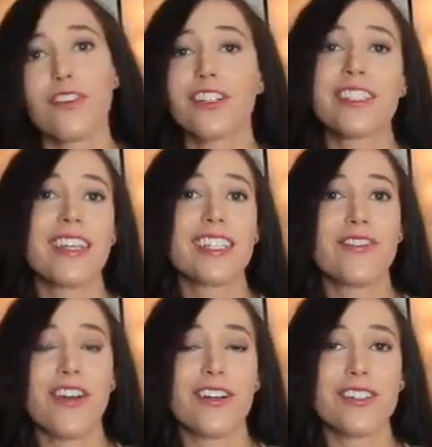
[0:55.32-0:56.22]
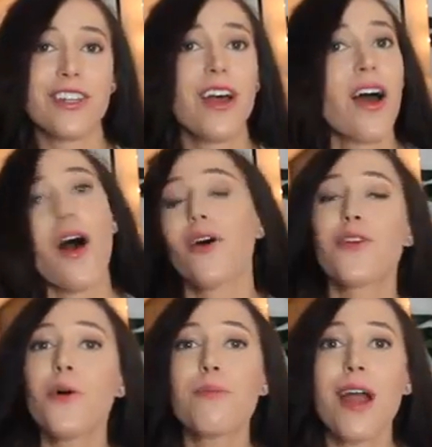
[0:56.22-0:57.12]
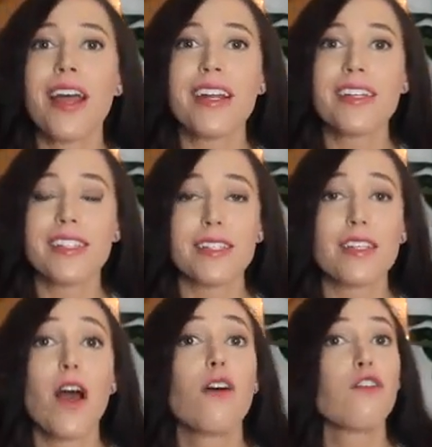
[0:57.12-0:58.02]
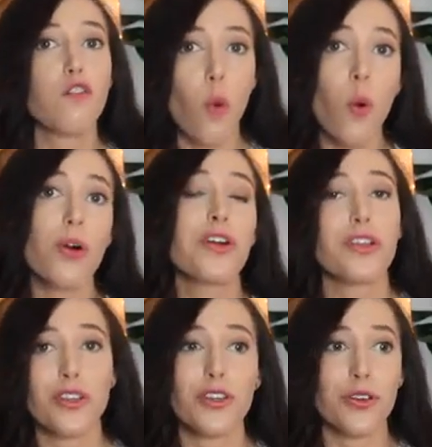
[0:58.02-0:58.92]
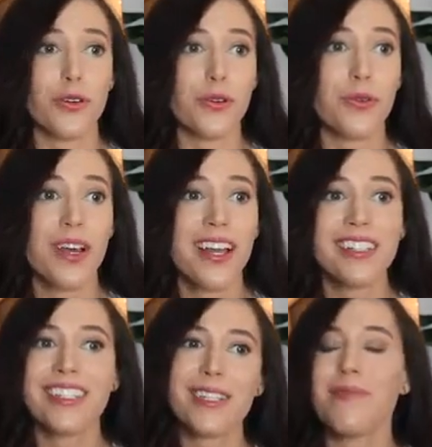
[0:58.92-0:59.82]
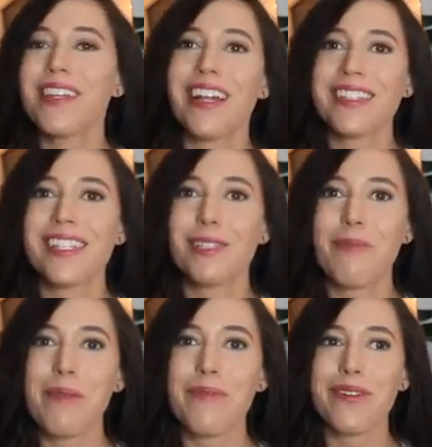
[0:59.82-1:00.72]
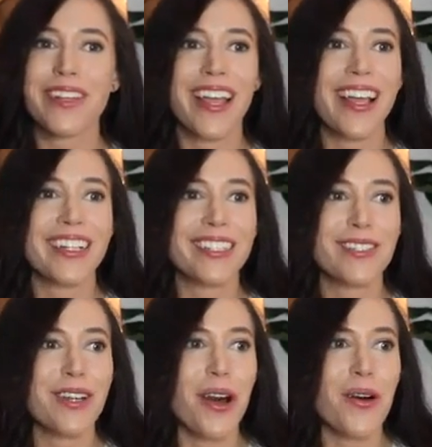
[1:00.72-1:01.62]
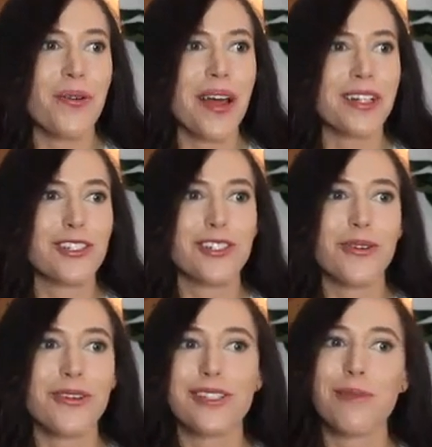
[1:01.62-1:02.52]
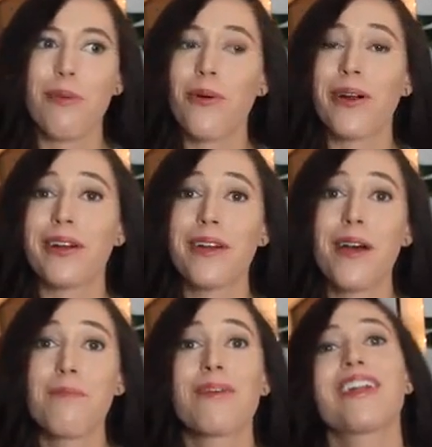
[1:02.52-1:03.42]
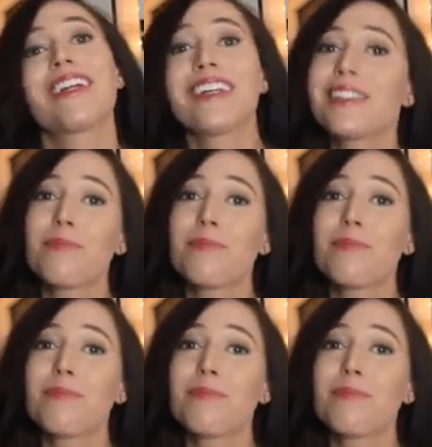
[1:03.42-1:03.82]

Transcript: First things first, although Pride isn't for you, it doesn't mean that cis people can't go and show your support, but it is